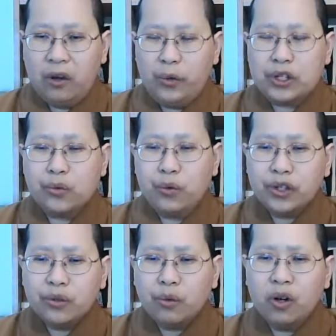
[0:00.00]
which
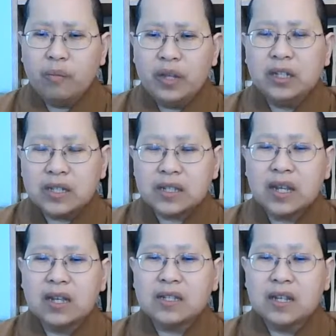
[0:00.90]
we will be
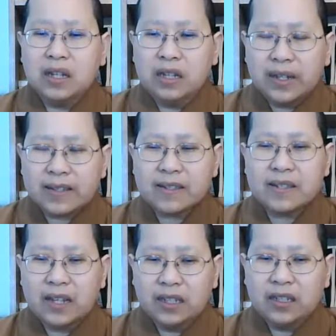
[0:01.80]
discussed in
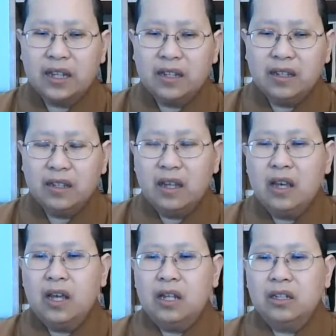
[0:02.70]
next Saturday,
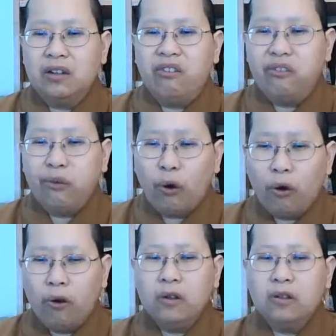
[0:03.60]
the
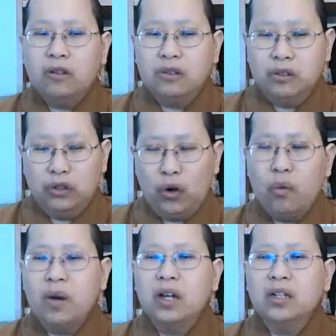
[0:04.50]
Four
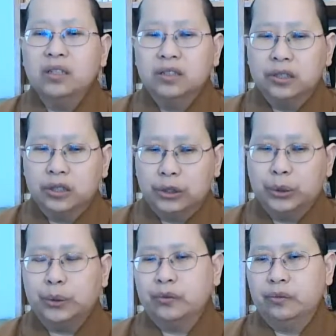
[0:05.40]
Noble
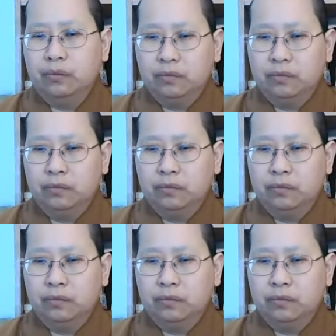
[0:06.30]
Truths.